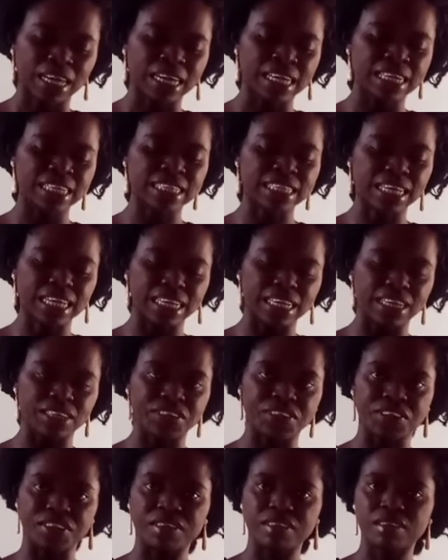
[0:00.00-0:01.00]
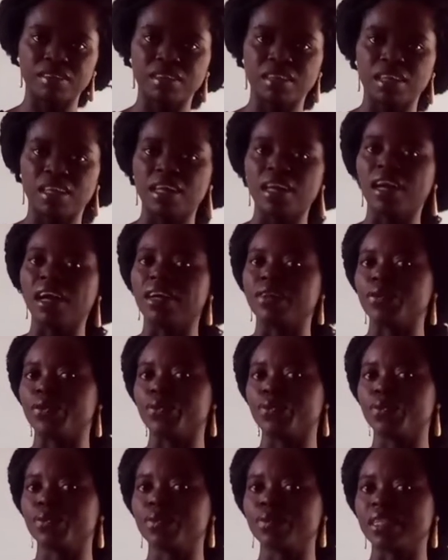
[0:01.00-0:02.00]
heat energy. And you
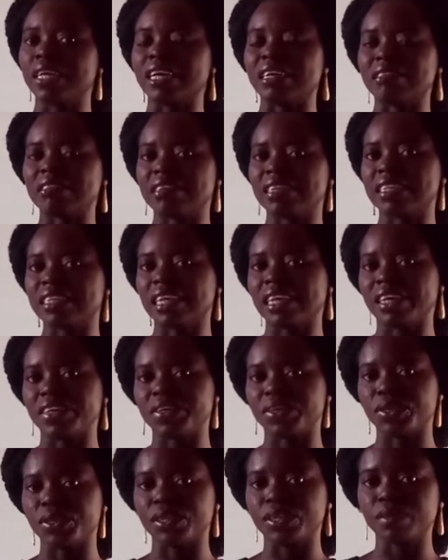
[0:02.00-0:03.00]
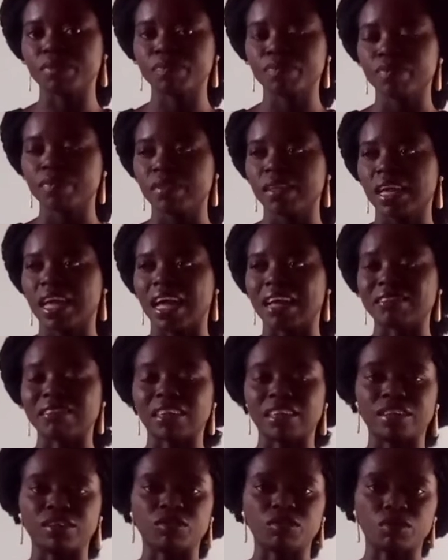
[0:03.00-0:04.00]
know there is heat energy as
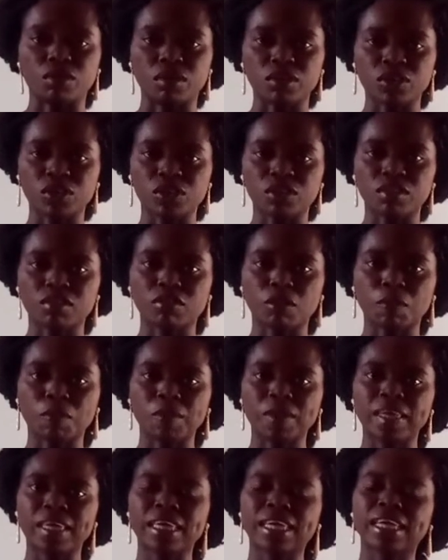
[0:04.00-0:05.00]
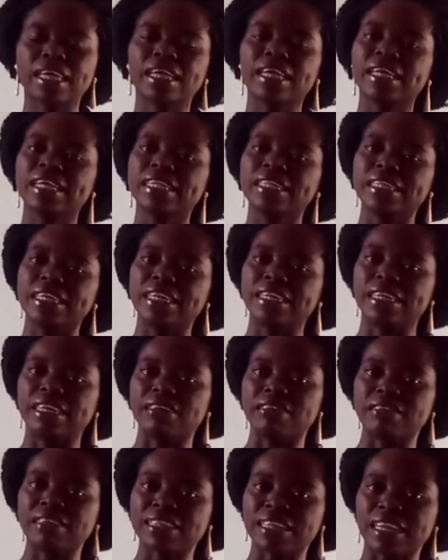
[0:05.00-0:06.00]
an introduction topic. Then
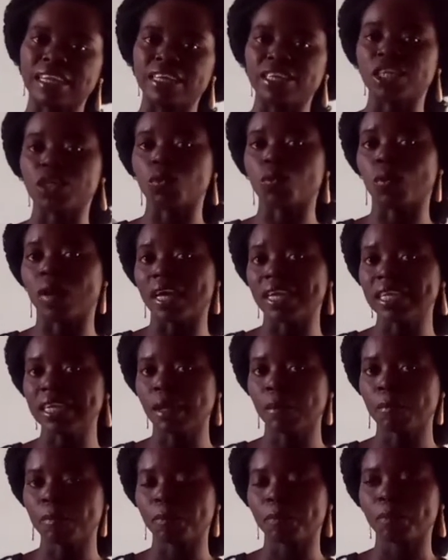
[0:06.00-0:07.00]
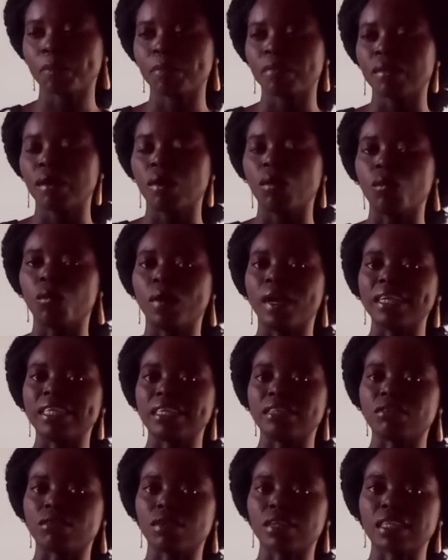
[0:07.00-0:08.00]
there's heat energy 1, where
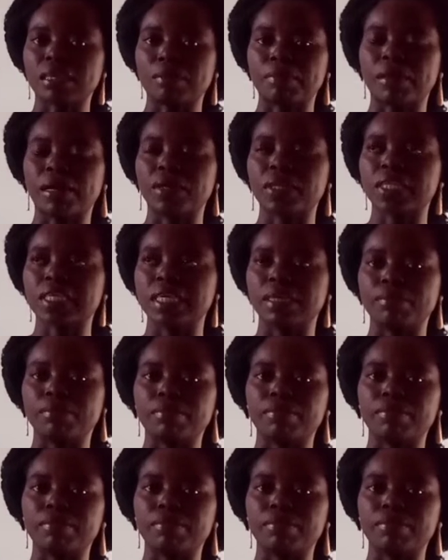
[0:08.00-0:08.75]
they talked about